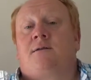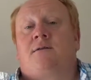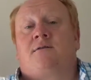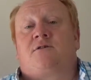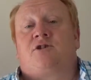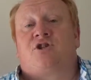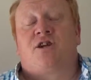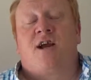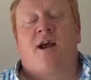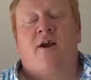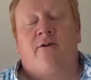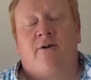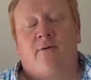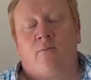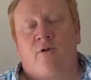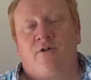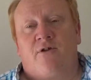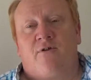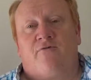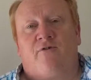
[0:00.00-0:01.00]
Share it
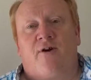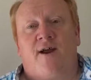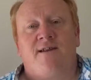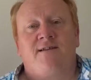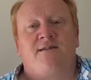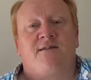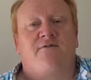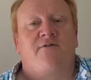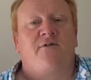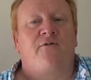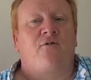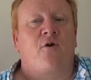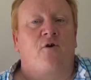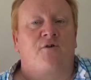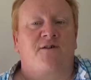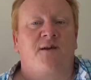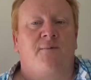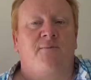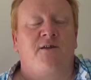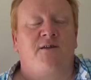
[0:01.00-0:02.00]
with your friends. If you've got
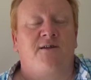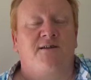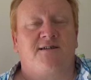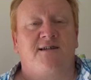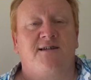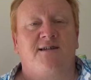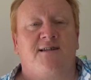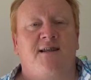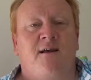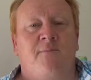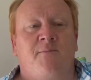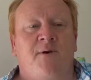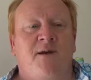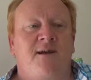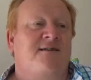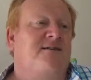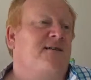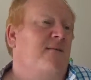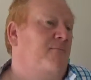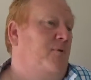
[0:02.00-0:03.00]
somebody that's into their
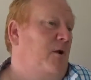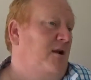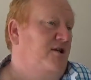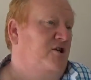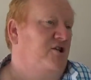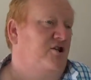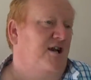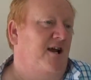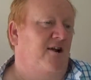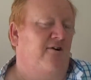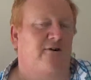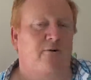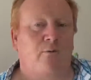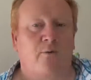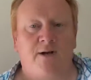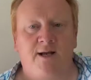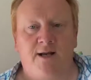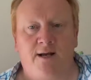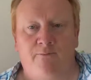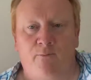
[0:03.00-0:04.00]
beers, then please share it.
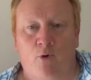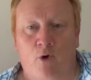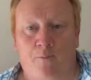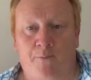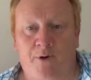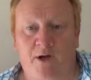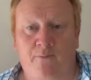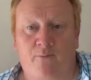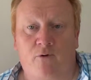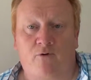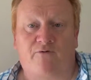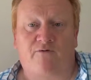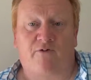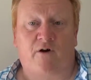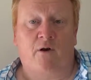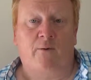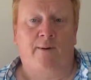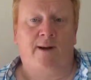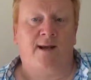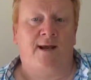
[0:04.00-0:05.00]
We need more people
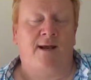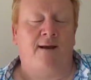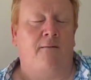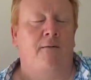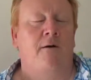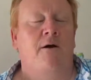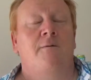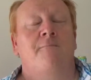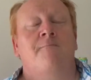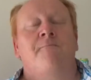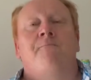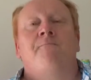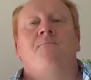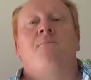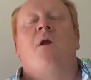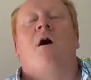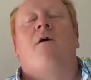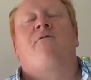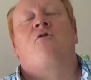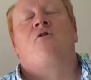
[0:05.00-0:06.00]
following it.
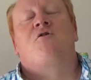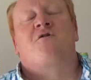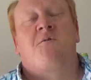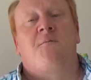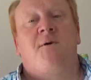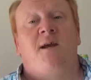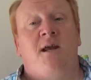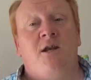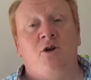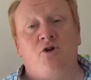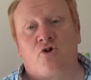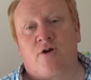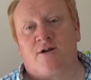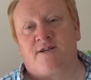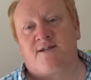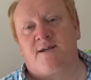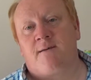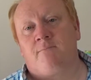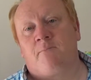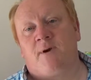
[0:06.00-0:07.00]
I've got some
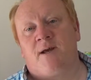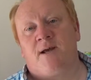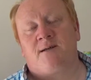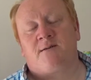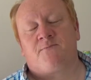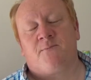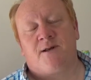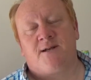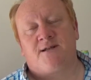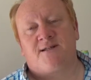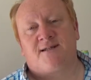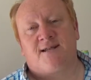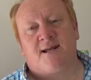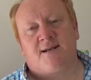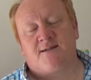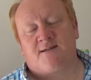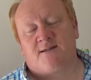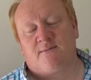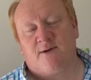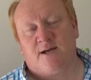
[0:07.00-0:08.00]
interesting beers being
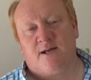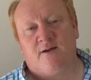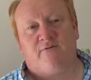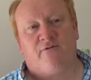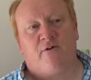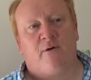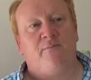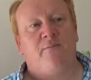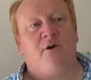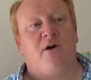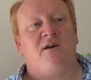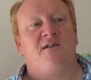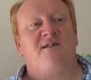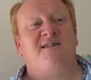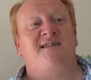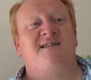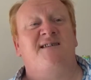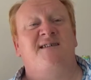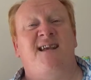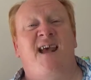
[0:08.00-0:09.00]
sent to me from
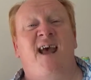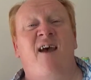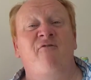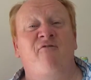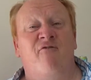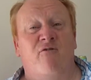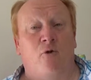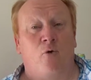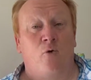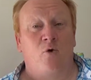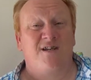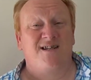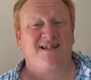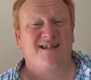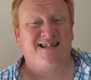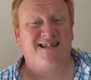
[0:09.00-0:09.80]
several